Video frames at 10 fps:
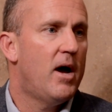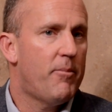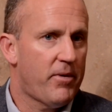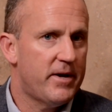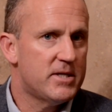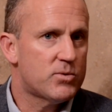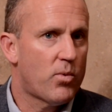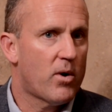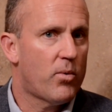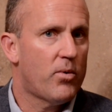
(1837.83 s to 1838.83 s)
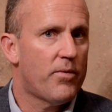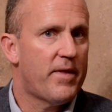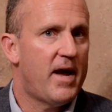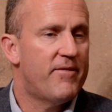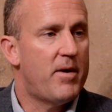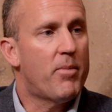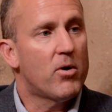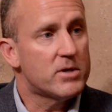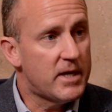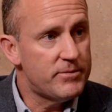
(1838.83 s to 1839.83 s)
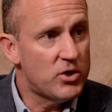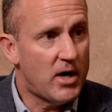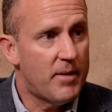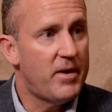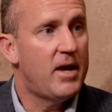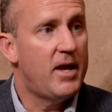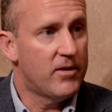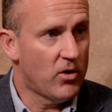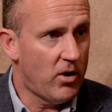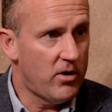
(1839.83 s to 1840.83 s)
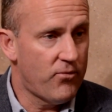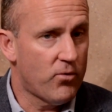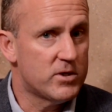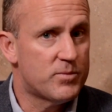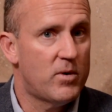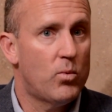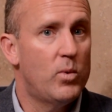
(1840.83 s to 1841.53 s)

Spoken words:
a place where they have a part-time job in law enforcement.